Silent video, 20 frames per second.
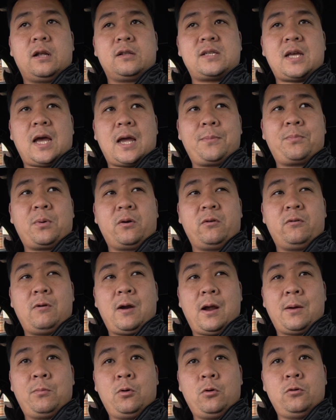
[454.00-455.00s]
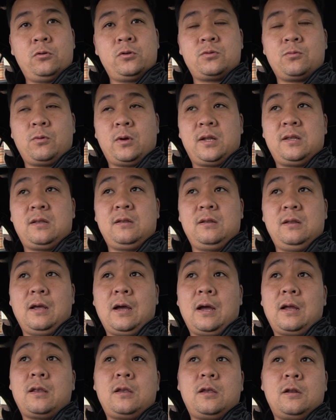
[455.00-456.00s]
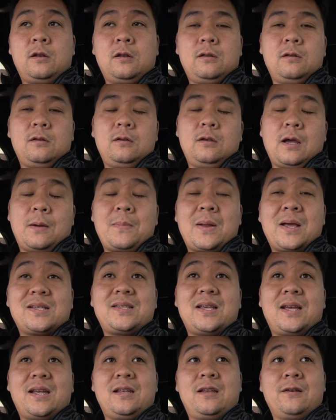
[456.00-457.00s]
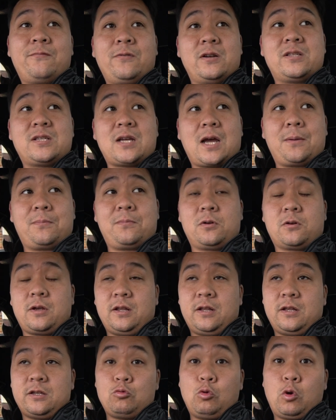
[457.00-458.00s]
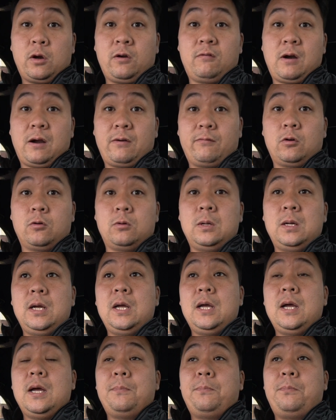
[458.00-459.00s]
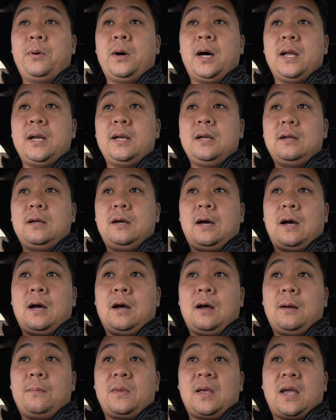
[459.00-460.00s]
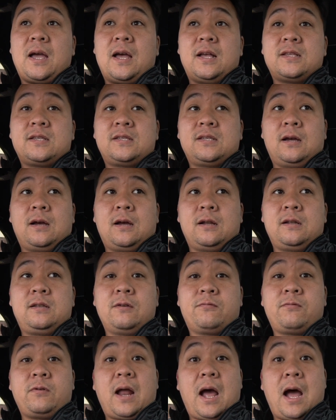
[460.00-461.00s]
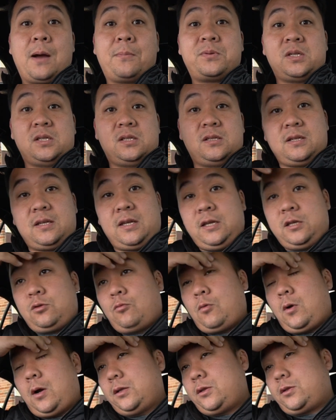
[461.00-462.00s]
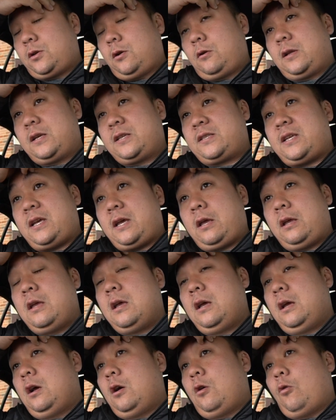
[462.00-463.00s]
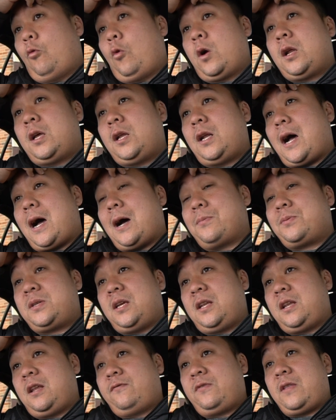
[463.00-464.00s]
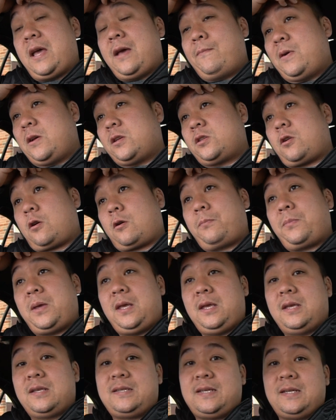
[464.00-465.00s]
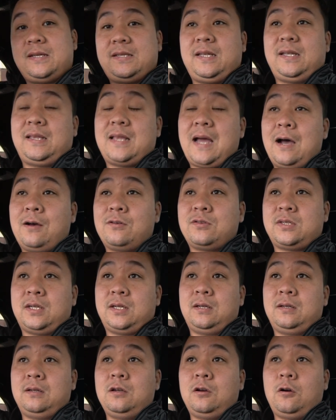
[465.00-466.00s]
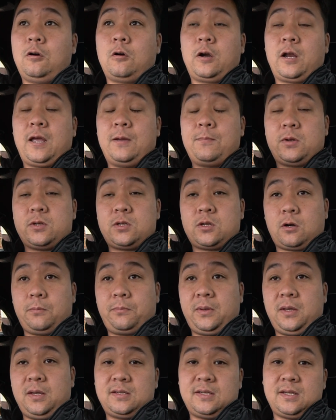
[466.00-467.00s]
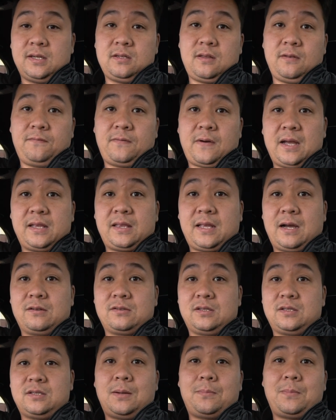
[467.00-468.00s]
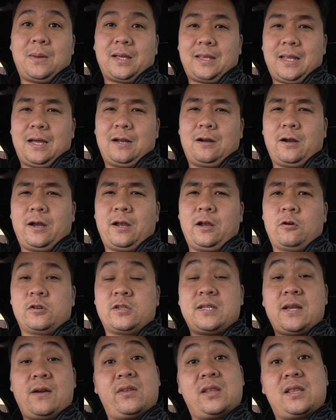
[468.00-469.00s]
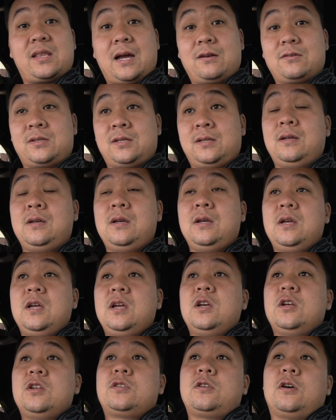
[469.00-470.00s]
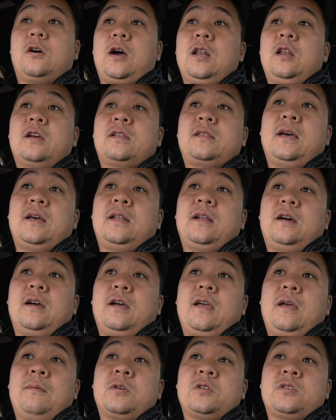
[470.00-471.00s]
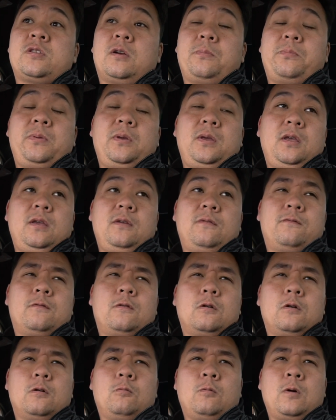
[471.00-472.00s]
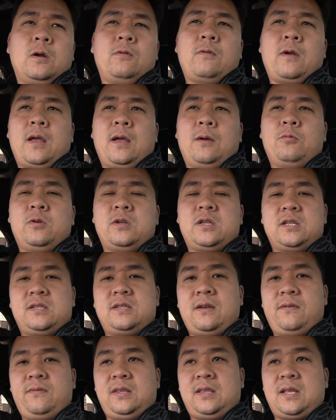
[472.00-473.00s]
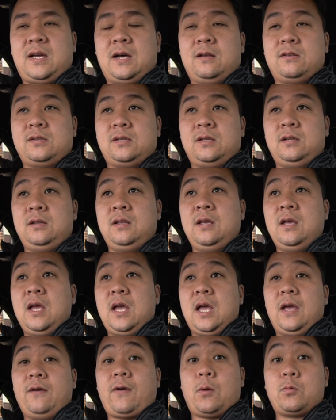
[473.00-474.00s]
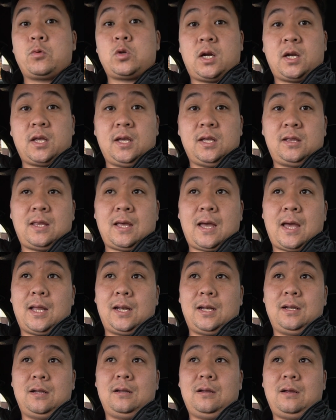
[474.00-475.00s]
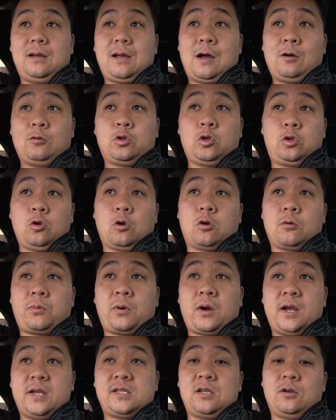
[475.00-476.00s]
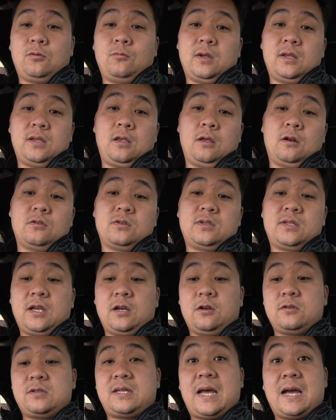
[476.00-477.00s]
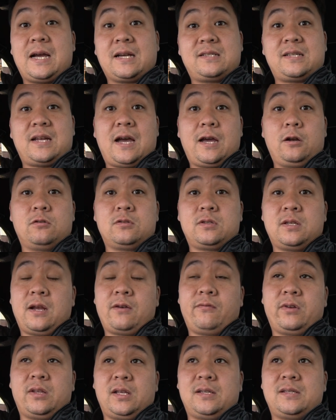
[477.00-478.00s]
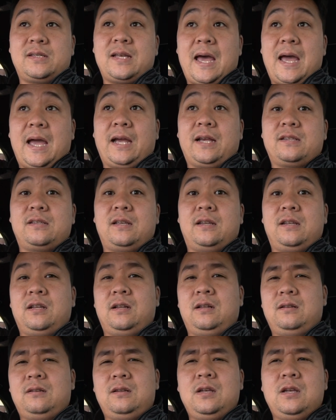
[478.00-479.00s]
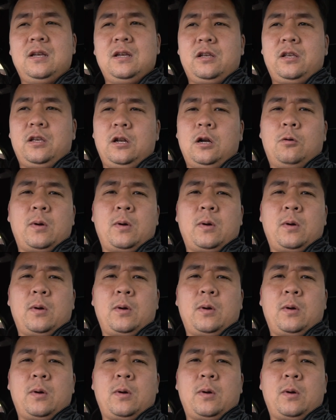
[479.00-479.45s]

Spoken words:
type of Rebels with, I'm not saying different type, okay, there's one Rebel, but it has different options in each one. So let's say one of the option, if the MSRP is 60,000 or the MSRP is 65,000, something like that, right? Or 70,000. So I looked at MSRP for one Ram, which is 70,000. If I'm trying to get that out the door pricing with, you know, sales tax titles and everything, tags and you know,